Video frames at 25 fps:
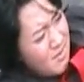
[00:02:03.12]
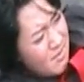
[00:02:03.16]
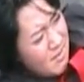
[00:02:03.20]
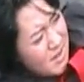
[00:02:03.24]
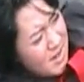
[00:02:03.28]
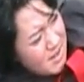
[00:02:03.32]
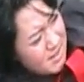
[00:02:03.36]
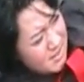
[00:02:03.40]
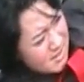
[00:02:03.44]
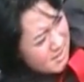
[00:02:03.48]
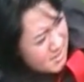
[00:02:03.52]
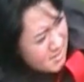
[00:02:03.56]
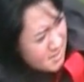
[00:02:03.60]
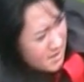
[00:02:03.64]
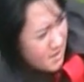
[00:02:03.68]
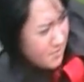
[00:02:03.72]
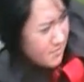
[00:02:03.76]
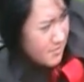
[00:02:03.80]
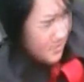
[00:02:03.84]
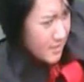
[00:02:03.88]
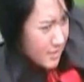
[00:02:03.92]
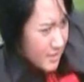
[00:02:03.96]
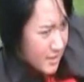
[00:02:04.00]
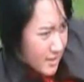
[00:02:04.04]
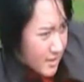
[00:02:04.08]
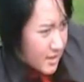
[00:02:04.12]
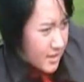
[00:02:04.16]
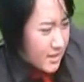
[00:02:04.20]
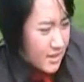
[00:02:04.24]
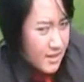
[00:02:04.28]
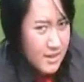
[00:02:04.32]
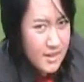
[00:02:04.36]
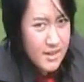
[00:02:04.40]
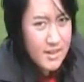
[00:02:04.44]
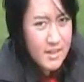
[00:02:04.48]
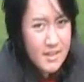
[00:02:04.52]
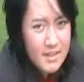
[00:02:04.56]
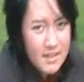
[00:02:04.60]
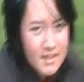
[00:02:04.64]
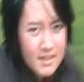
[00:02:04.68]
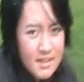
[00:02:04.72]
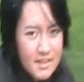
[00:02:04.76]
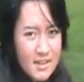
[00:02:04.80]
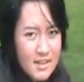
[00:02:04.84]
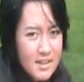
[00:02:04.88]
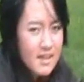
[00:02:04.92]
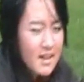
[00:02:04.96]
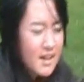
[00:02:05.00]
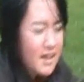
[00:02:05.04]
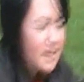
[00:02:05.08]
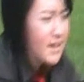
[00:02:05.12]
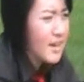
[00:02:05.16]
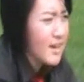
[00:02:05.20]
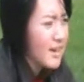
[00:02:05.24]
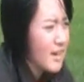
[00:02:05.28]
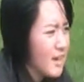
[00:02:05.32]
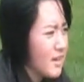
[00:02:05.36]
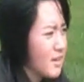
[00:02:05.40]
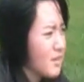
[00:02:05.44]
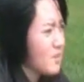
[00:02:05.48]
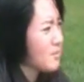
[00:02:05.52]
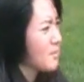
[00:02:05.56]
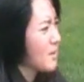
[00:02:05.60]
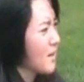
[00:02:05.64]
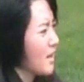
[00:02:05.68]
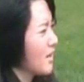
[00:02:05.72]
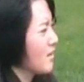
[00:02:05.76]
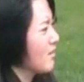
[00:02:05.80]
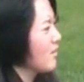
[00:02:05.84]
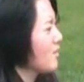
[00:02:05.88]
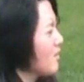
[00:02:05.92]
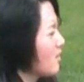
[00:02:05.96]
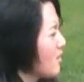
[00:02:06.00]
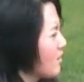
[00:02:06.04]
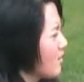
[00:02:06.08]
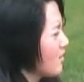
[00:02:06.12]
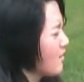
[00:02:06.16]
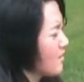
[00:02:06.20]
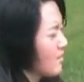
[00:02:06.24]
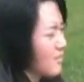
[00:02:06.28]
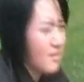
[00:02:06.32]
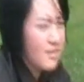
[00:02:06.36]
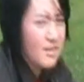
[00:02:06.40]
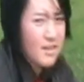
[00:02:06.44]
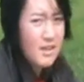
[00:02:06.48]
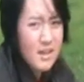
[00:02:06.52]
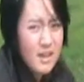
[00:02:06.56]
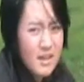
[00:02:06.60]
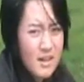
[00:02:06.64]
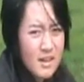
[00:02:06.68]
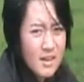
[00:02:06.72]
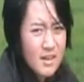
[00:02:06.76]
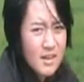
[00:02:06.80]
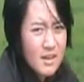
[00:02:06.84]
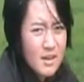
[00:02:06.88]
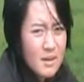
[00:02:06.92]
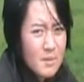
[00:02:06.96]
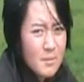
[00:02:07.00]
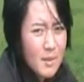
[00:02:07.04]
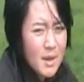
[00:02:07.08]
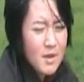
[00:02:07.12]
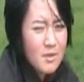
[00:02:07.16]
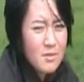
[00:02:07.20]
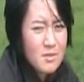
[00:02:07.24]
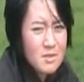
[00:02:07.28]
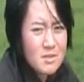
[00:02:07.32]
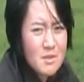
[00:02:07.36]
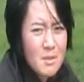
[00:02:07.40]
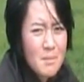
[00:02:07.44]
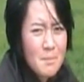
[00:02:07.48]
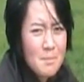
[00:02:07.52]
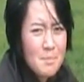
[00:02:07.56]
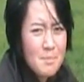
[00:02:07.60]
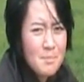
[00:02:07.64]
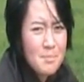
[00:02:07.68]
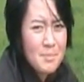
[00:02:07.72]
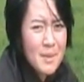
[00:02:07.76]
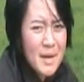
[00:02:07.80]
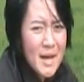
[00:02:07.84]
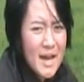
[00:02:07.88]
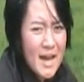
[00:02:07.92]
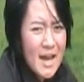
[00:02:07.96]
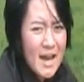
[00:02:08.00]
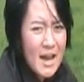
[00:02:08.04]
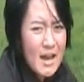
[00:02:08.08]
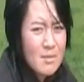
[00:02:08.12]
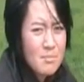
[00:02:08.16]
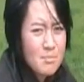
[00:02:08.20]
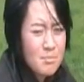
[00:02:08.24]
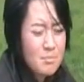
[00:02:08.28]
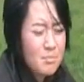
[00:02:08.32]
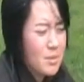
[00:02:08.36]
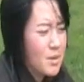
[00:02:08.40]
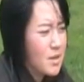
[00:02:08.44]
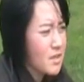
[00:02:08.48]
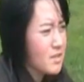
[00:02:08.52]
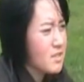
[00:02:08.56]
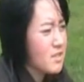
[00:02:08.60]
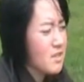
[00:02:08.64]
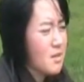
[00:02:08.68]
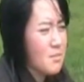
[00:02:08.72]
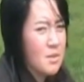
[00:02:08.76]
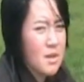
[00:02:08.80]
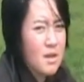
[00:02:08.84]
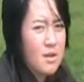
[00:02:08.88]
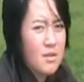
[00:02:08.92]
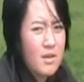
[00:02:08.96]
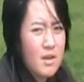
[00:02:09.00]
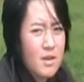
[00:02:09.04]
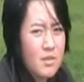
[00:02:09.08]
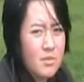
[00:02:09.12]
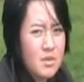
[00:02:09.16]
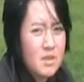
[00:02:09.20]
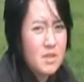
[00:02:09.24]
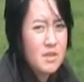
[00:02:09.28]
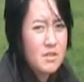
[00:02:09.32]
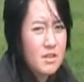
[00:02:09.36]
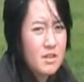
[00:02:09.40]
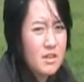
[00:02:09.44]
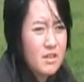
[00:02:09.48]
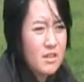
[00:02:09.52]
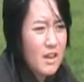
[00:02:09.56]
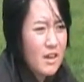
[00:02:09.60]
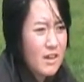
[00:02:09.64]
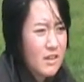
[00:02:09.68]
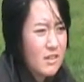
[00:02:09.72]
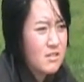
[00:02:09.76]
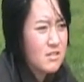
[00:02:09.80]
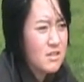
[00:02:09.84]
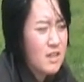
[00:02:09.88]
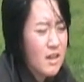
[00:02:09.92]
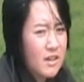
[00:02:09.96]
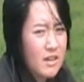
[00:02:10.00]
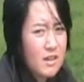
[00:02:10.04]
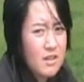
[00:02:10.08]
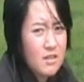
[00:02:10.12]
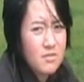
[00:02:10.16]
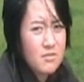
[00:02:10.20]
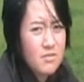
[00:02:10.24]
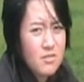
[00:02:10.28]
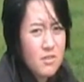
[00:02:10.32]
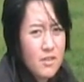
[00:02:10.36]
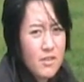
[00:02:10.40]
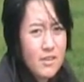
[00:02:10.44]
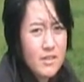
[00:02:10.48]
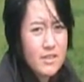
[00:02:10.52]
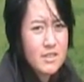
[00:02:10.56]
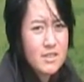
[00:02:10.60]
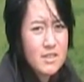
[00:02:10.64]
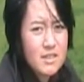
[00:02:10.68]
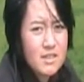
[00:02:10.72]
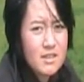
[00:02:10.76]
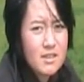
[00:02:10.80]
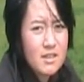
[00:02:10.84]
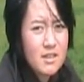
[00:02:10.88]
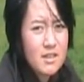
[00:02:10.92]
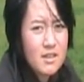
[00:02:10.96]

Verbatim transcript: I don't want to suffer here. I hate you, Michael. Michael's a bad person to be with when you're in, like stuck in a forest.